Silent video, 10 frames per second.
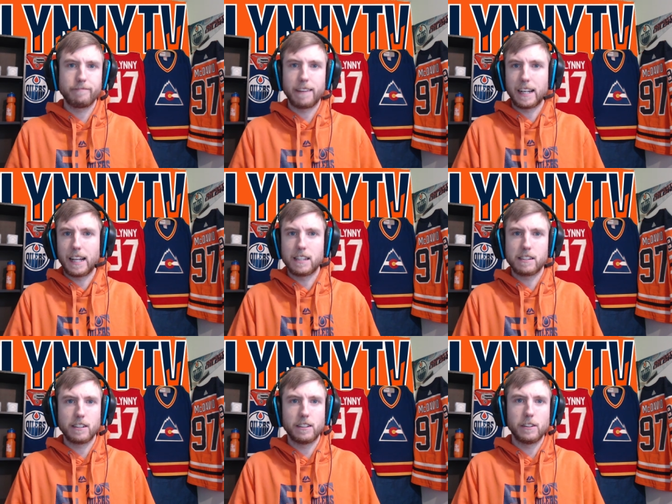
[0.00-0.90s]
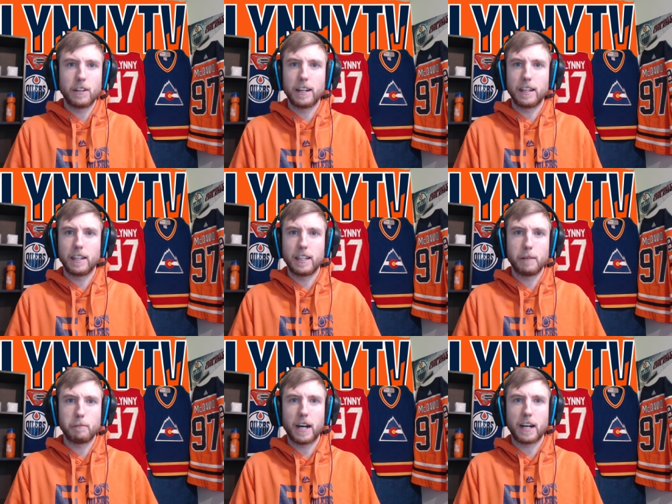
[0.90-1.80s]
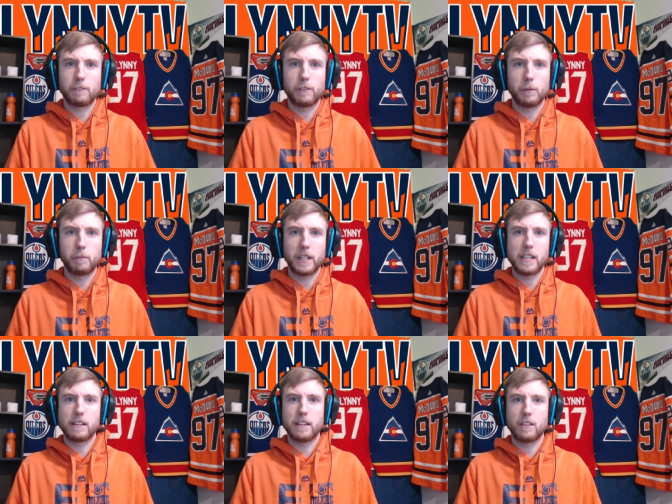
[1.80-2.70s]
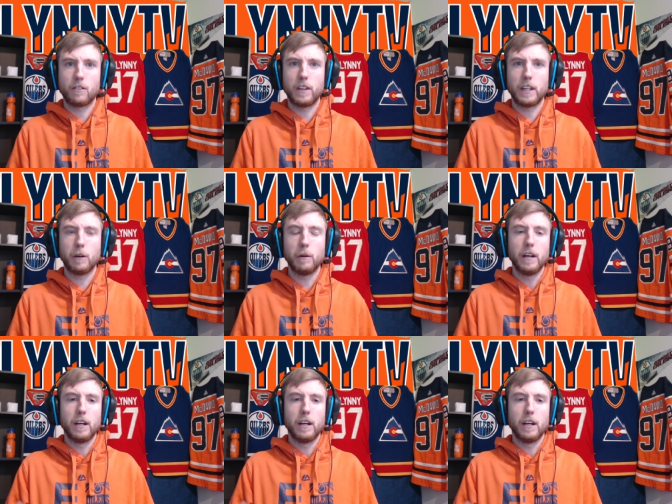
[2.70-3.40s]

again, still not the impactful piece of this video.